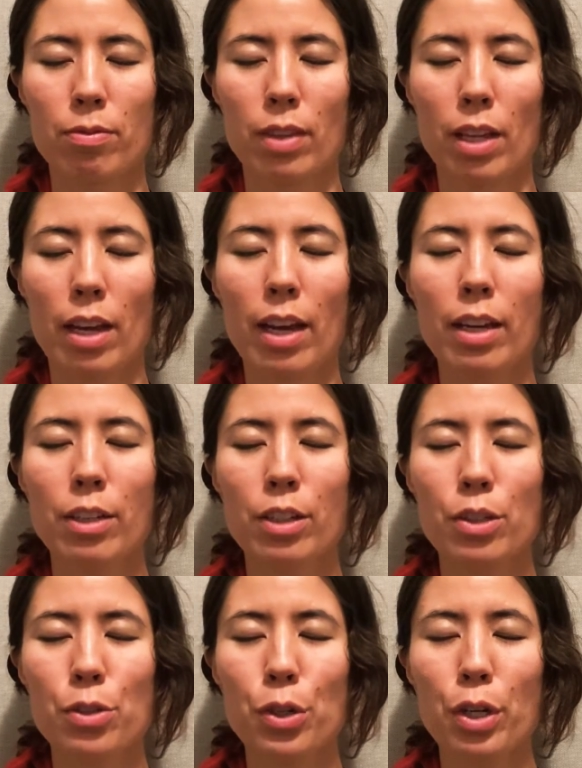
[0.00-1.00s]
And you can
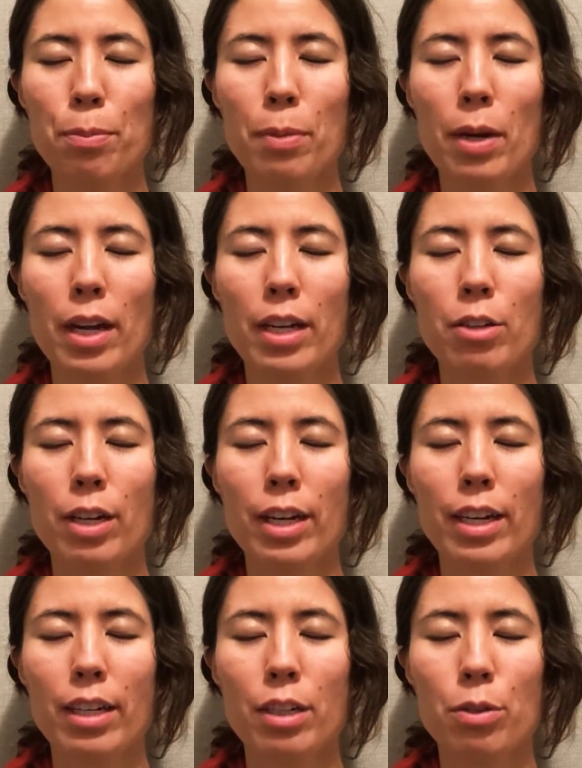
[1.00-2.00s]
start by
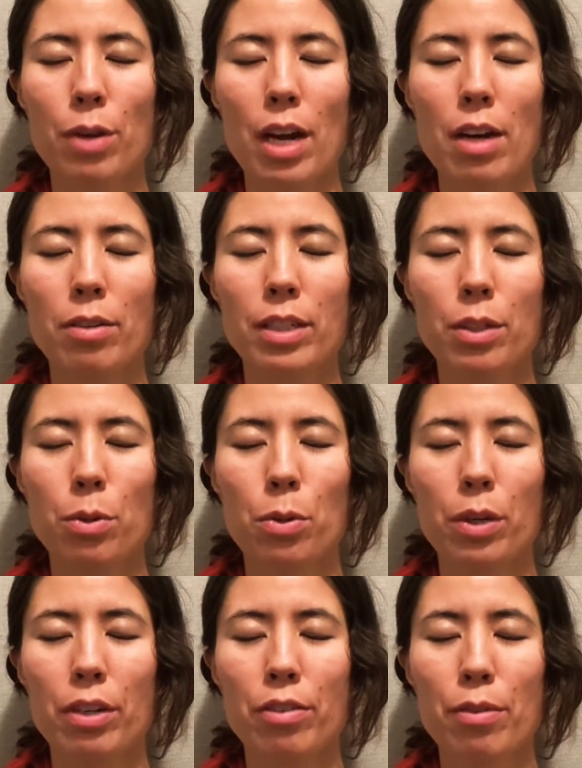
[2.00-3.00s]
creating a grounding
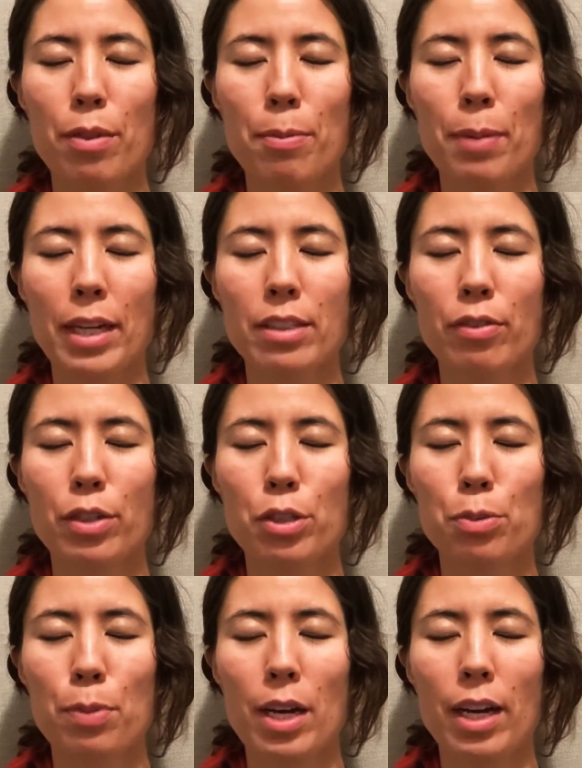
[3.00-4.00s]
cord from the base of your
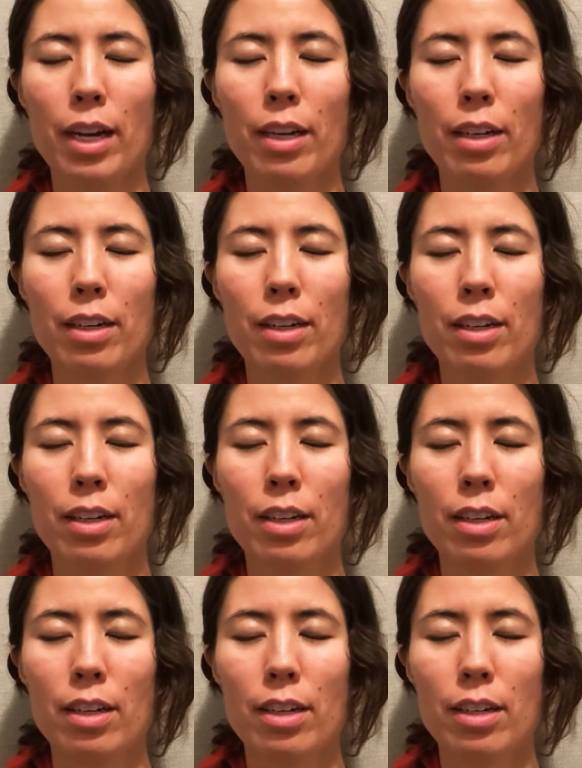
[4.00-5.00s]
spine
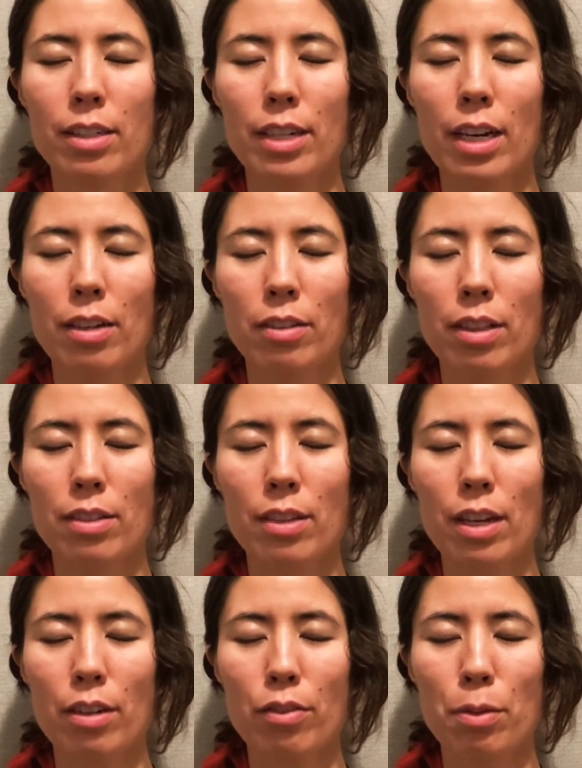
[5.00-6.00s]
down to the
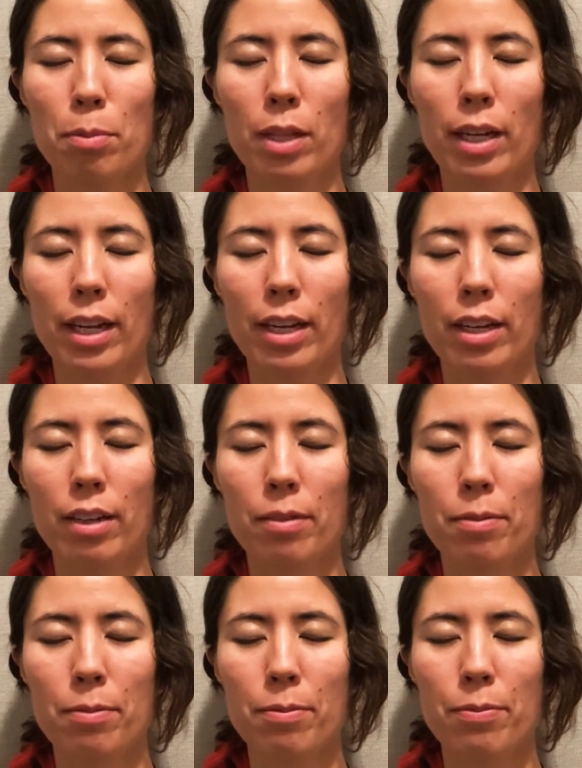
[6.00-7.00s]
center of the planet.
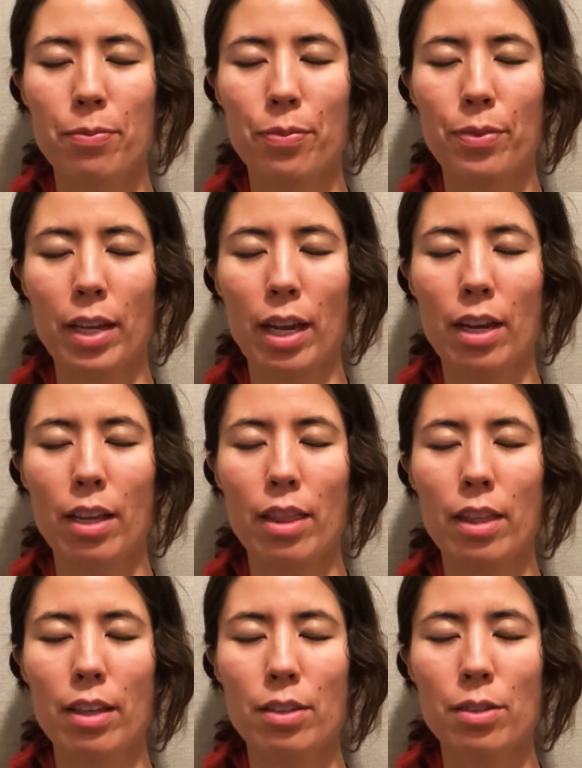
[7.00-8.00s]
And
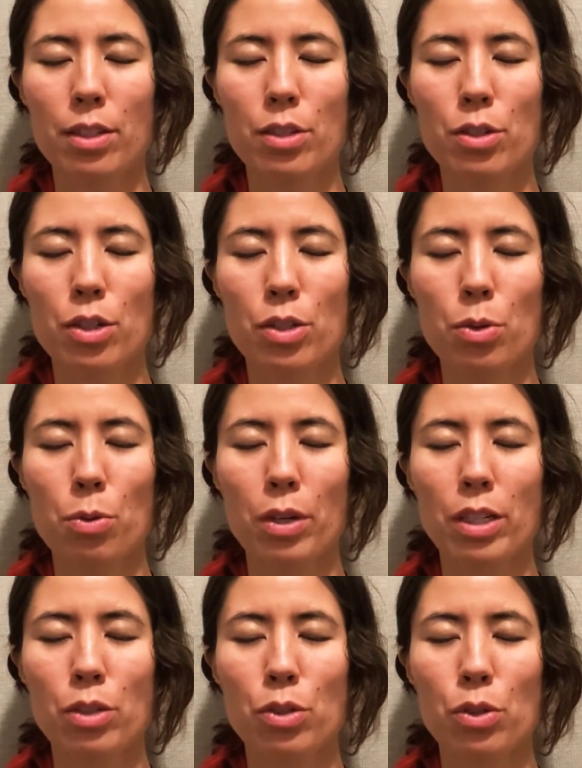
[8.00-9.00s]
this is just
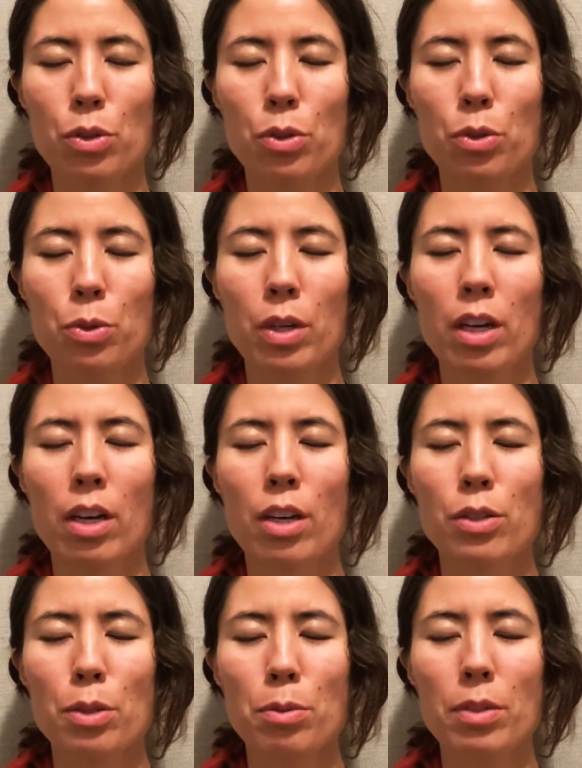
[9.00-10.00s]
going to,
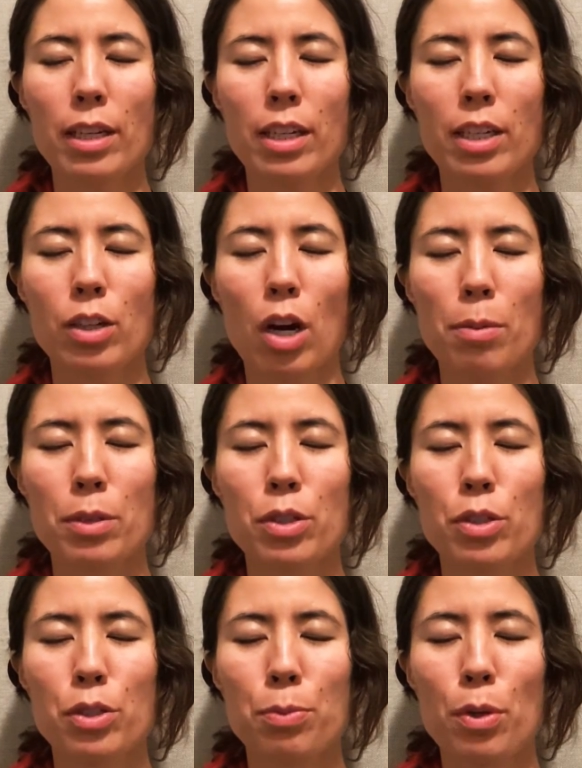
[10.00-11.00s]
it's almost like a garbage
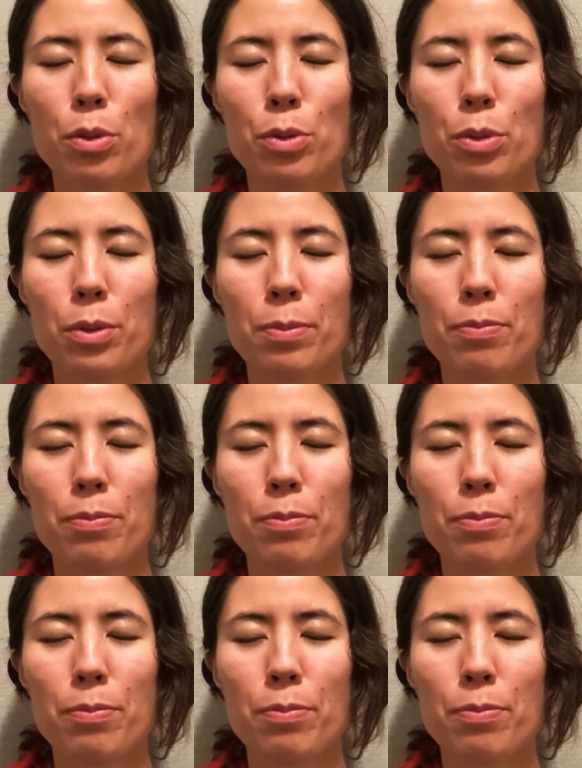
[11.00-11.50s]
disposal.